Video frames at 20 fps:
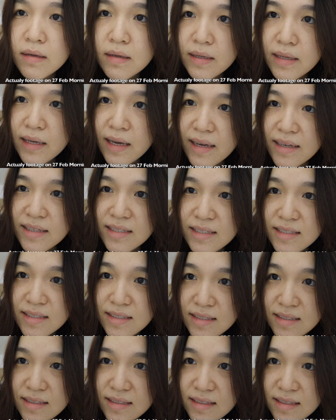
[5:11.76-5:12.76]

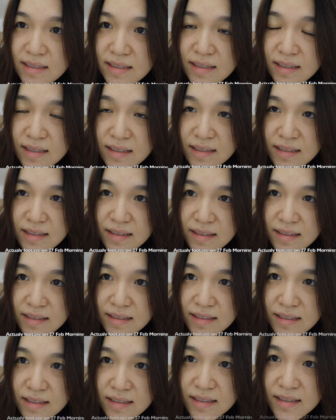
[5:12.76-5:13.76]
Guys,
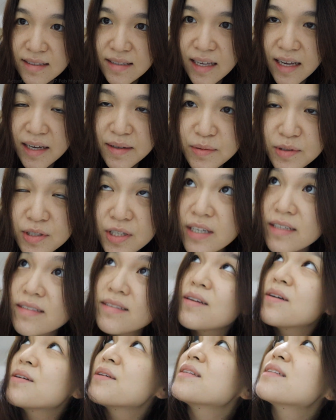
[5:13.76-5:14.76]
time check
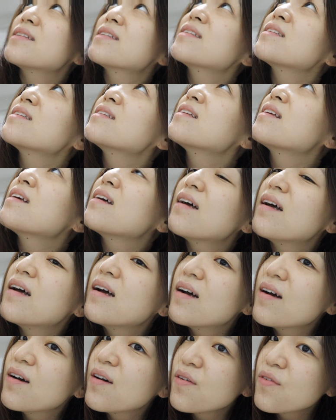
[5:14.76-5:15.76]
now, it's
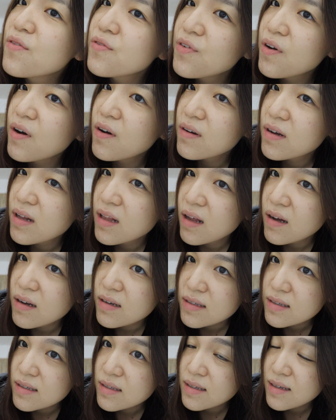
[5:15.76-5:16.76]
4
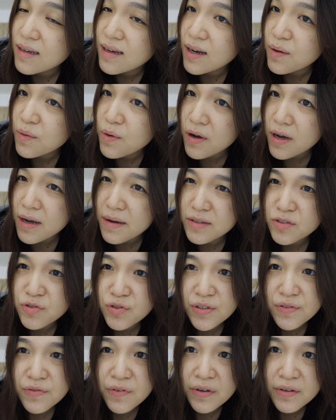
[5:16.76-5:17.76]
o'clock. I woke up at
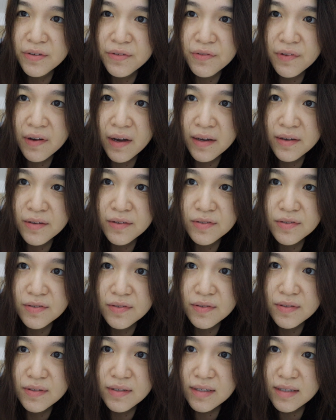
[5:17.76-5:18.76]
3:45.
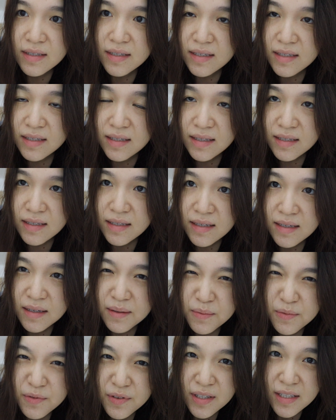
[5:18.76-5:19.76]

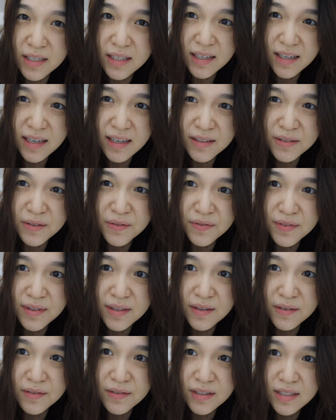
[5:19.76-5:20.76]
Feeling kind of
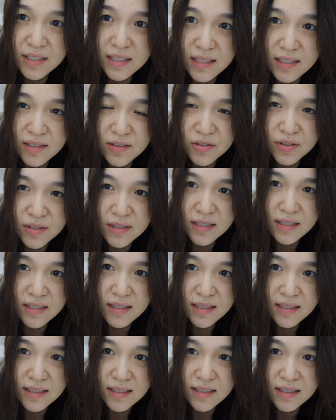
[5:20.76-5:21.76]
nervous
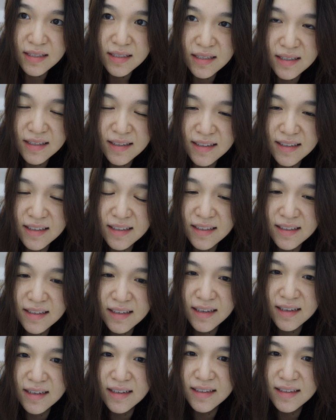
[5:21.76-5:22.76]
actually. Yeah.